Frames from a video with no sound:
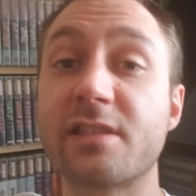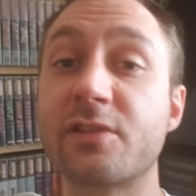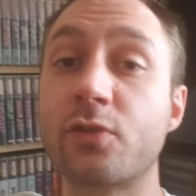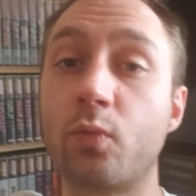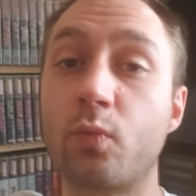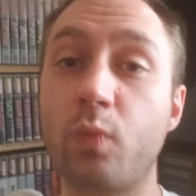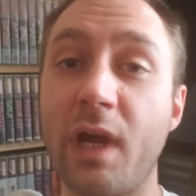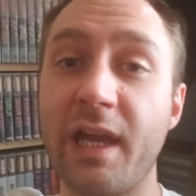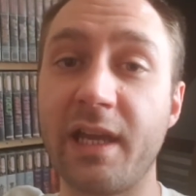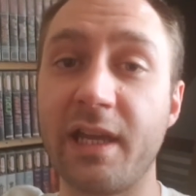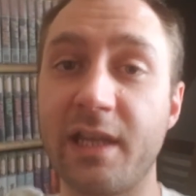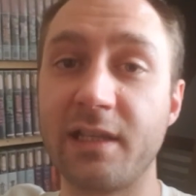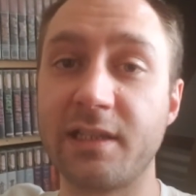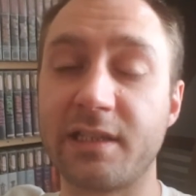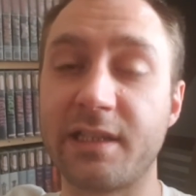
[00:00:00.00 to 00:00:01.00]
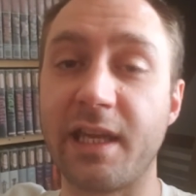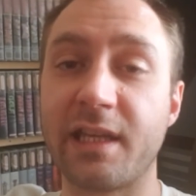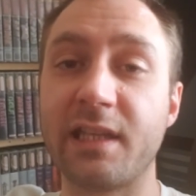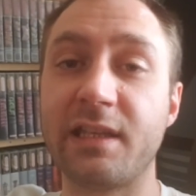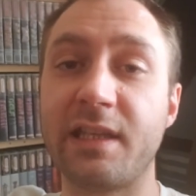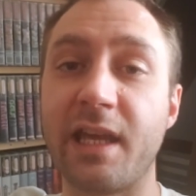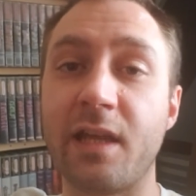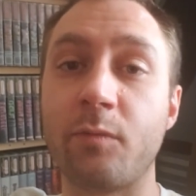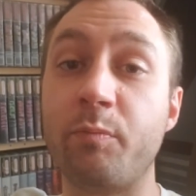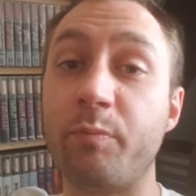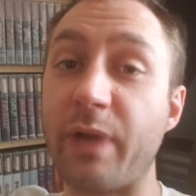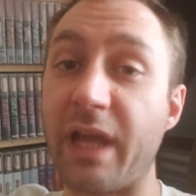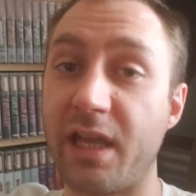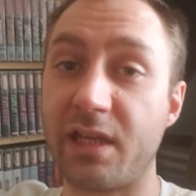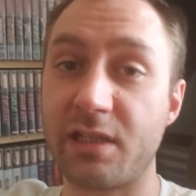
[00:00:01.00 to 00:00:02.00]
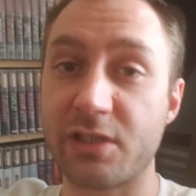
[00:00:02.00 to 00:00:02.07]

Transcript: and this is a way that they can then